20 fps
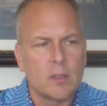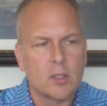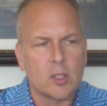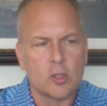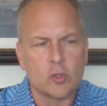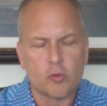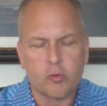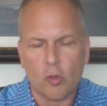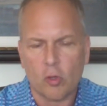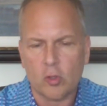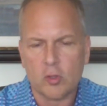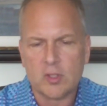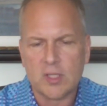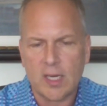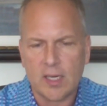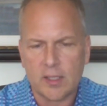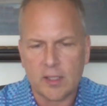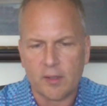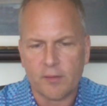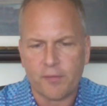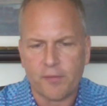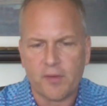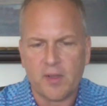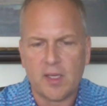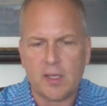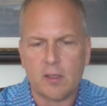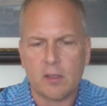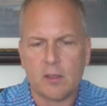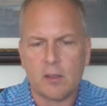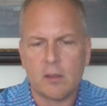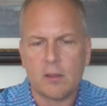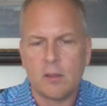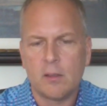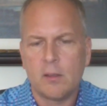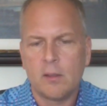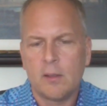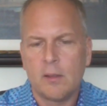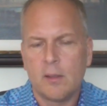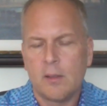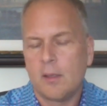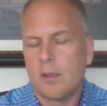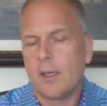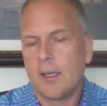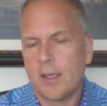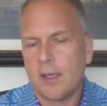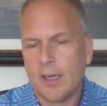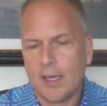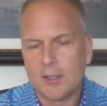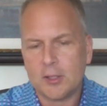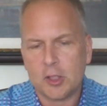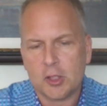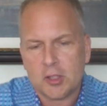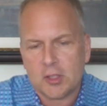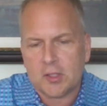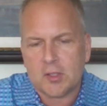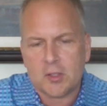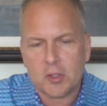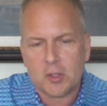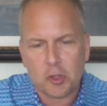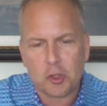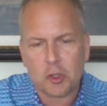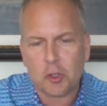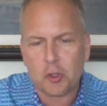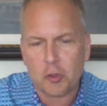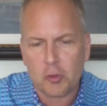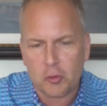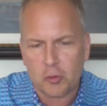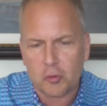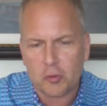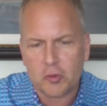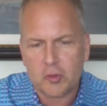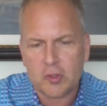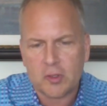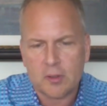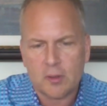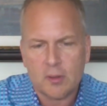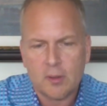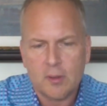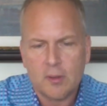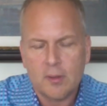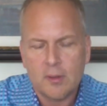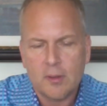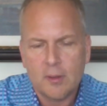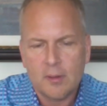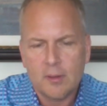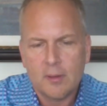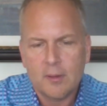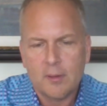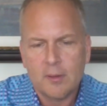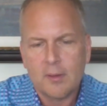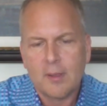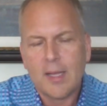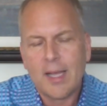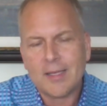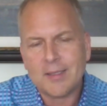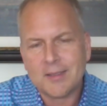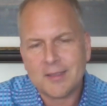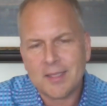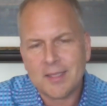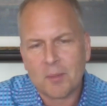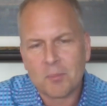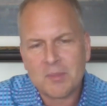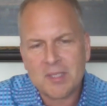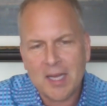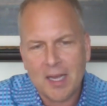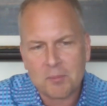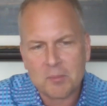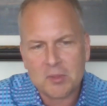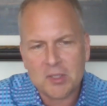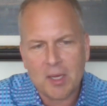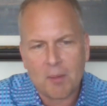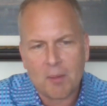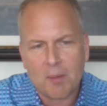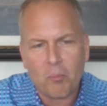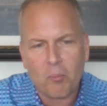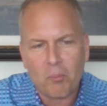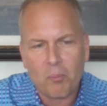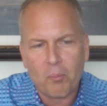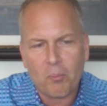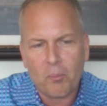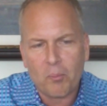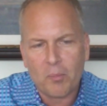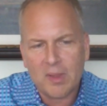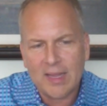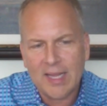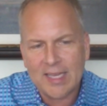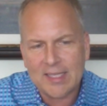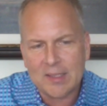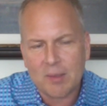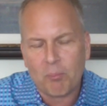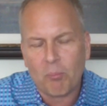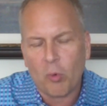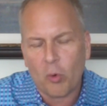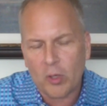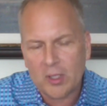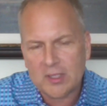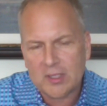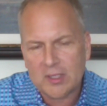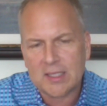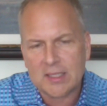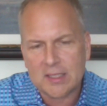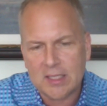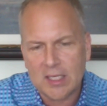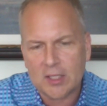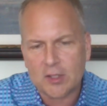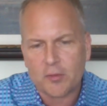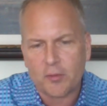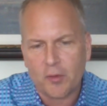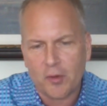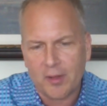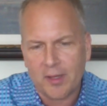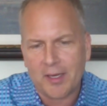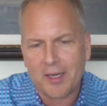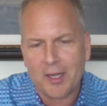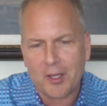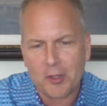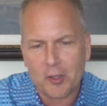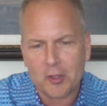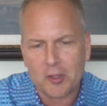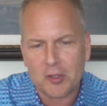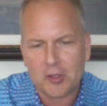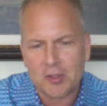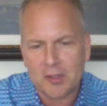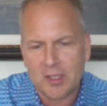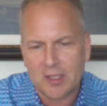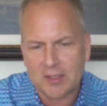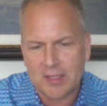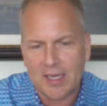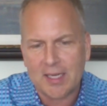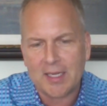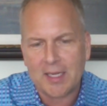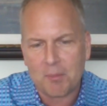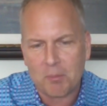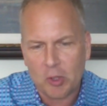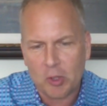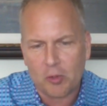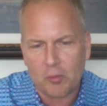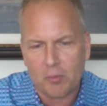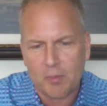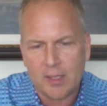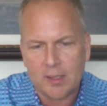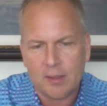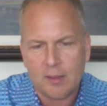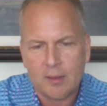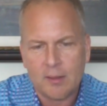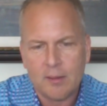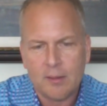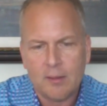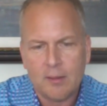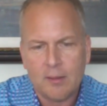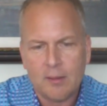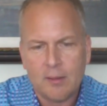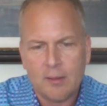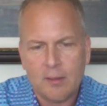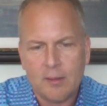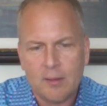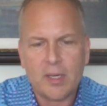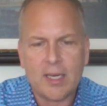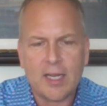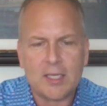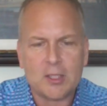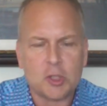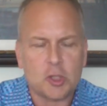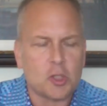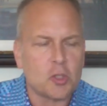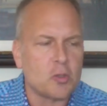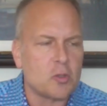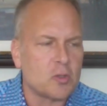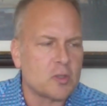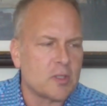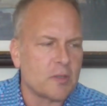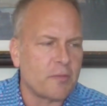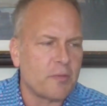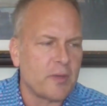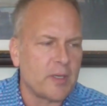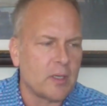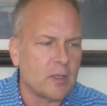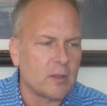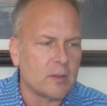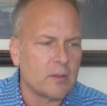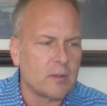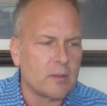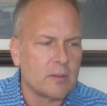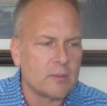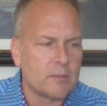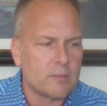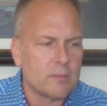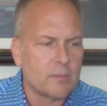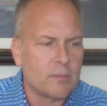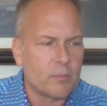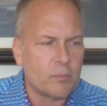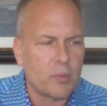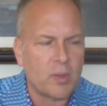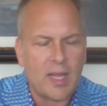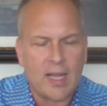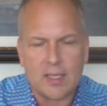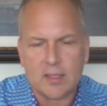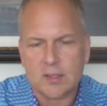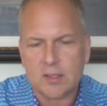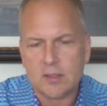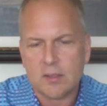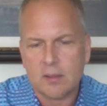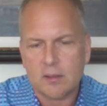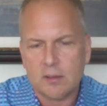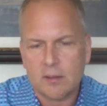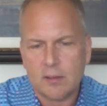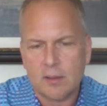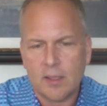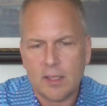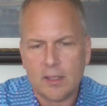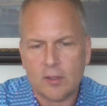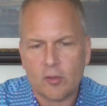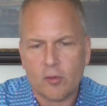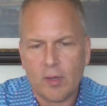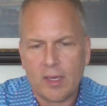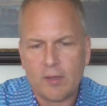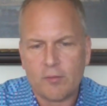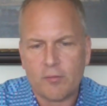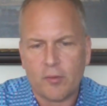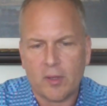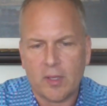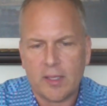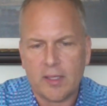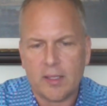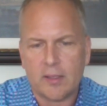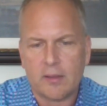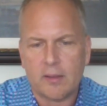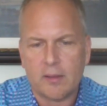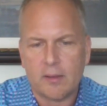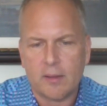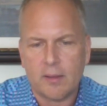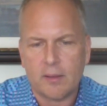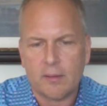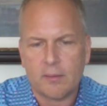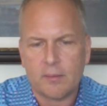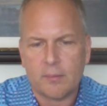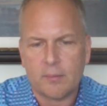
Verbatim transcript: controls how you feel. And I just choose. And sometimes I'm le- more successful than others because I am human, but I choose to feel blessed and grateful and